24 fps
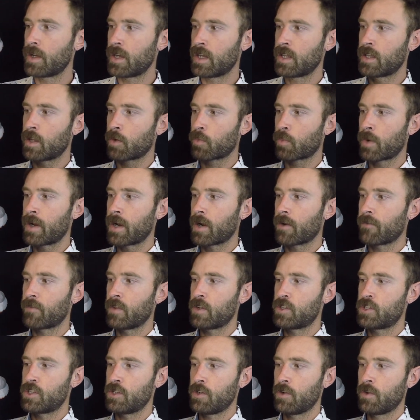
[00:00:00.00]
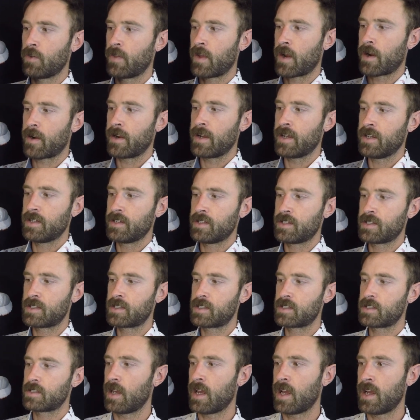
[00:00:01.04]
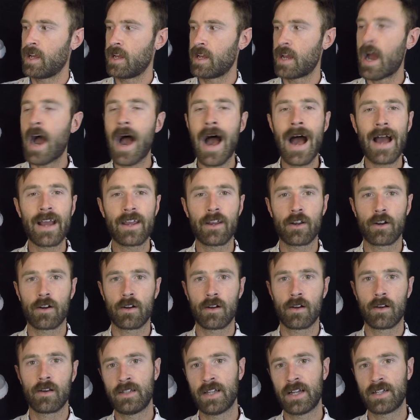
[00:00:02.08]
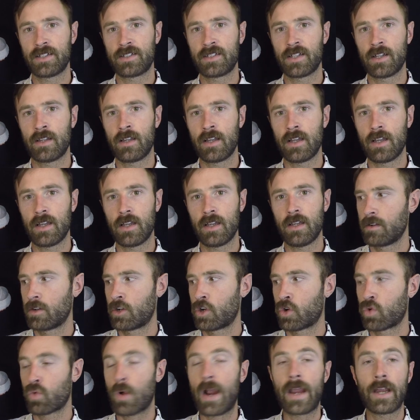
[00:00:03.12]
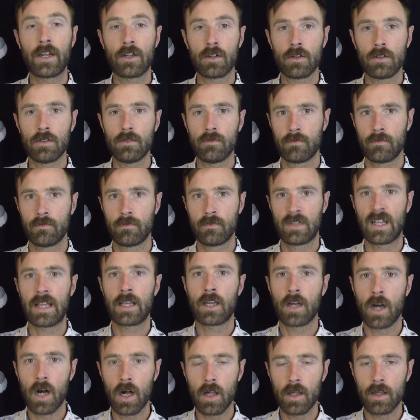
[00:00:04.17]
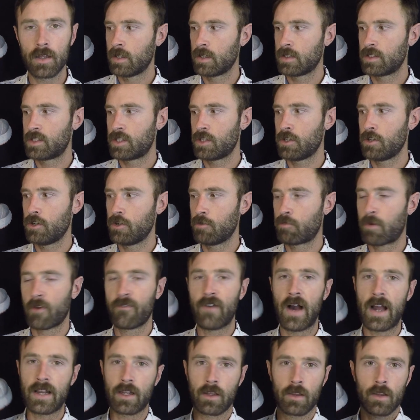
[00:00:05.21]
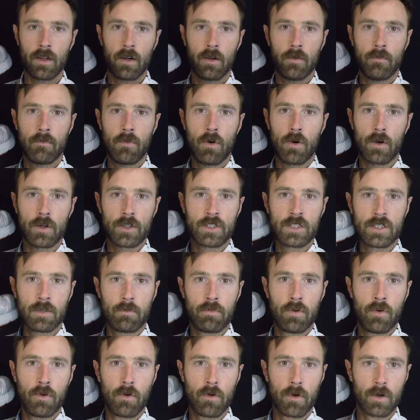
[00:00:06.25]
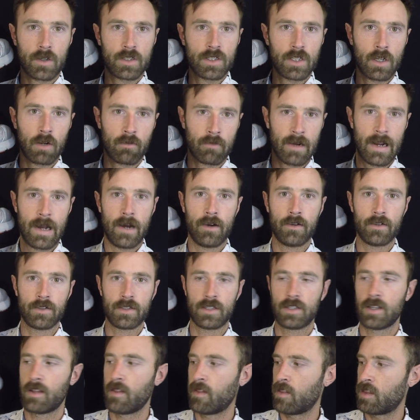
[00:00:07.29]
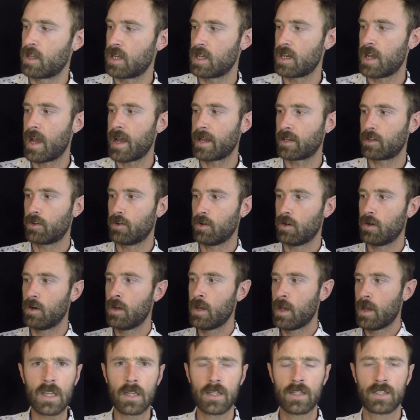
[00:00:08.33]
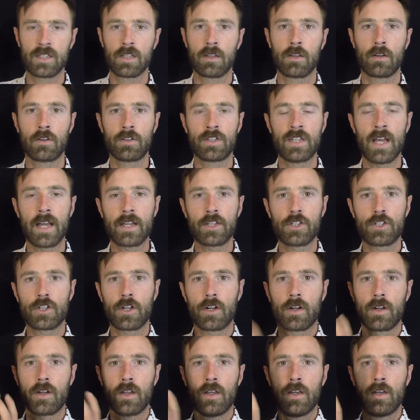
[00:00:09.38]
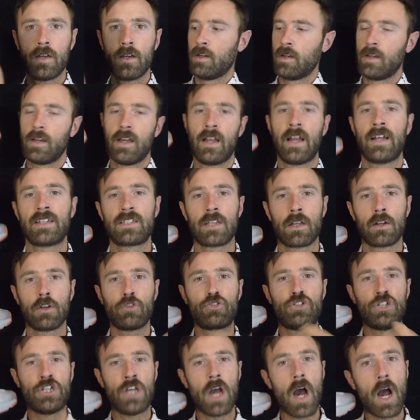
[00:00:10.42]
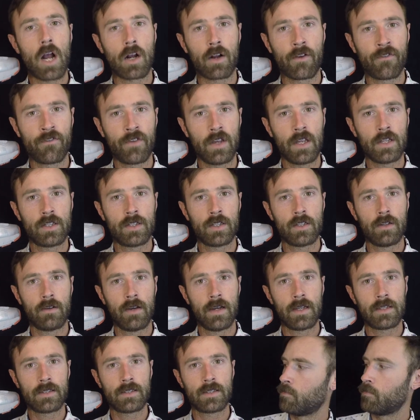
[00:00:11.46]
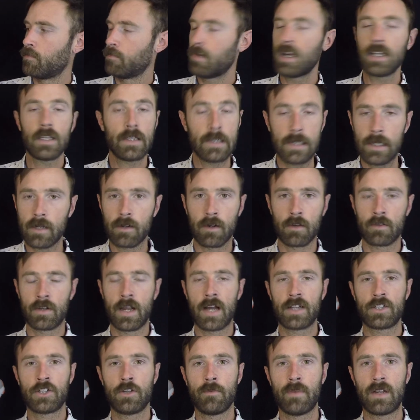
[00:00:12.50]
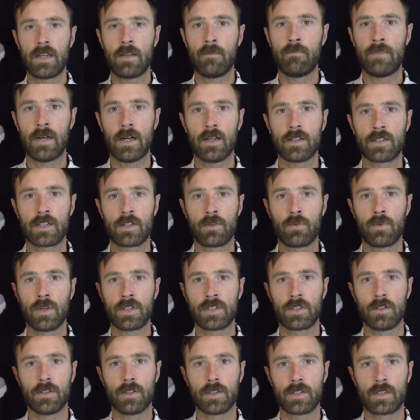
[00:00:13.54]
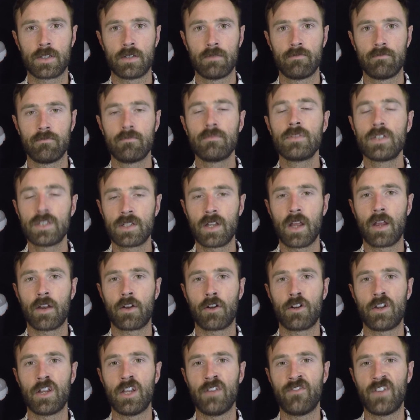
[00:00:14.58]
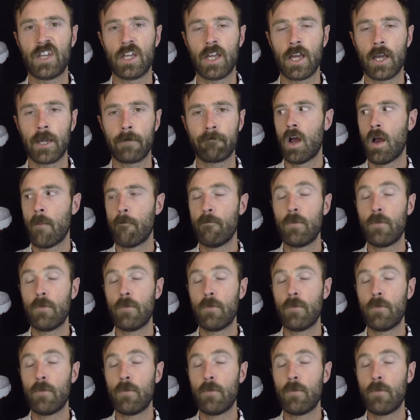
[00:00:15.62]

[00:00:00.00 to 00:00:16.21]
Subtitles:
In the rear of the shoe, there is a higher density cradle, they call it, to provide a little more support around the ankle. It's a little textured, it has a little geography to it, but not too many bells and whistles. Standard EVA.